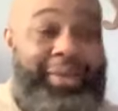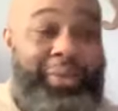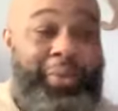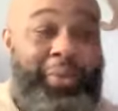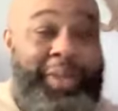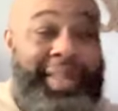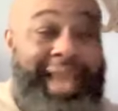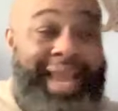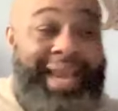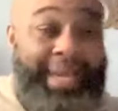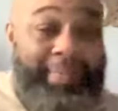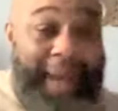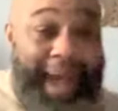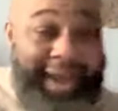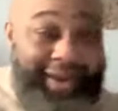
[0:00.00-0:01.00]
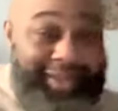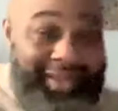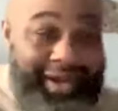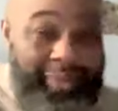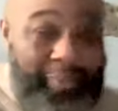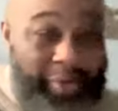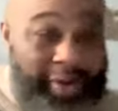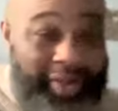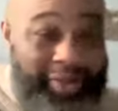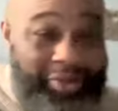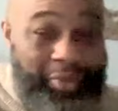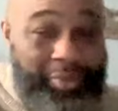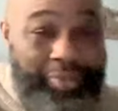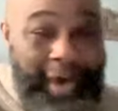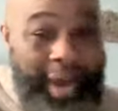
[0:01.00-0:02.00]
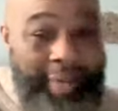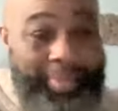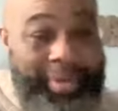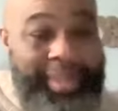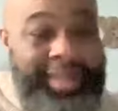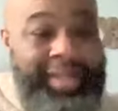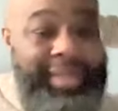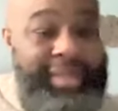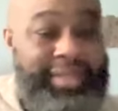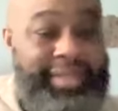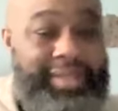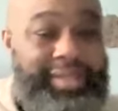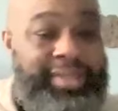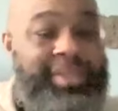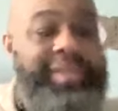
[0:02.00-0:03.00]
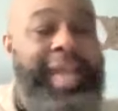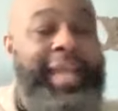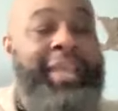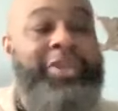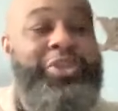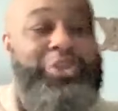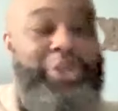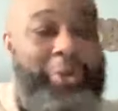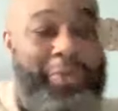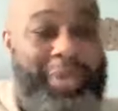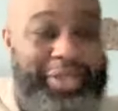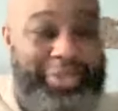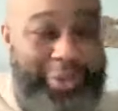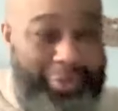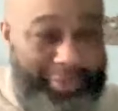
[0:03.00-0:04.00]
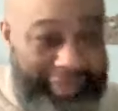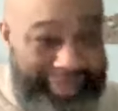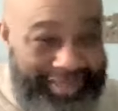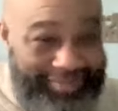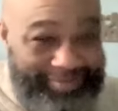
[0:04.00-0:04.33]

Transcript: with any buyer that I'm walking through a property is second showings only.